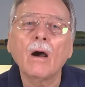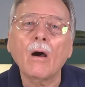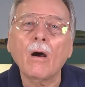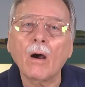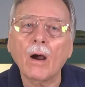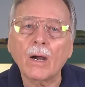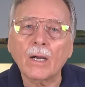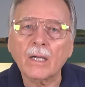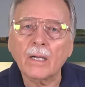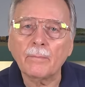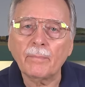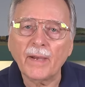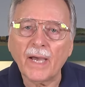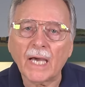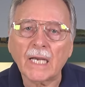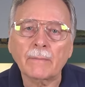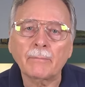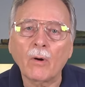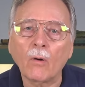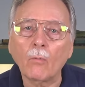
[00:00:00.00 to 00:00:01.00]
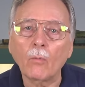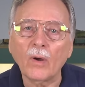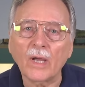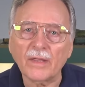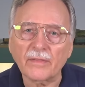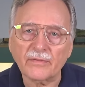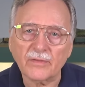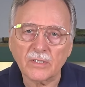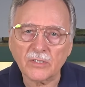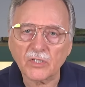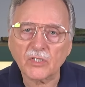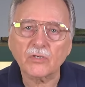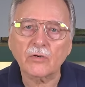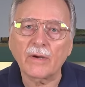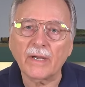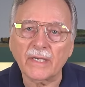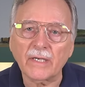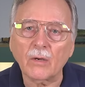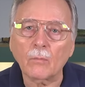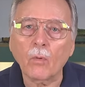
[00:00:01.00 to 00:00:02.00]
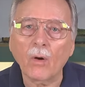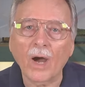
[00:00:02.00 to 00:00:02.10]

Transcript: are compatible with stranded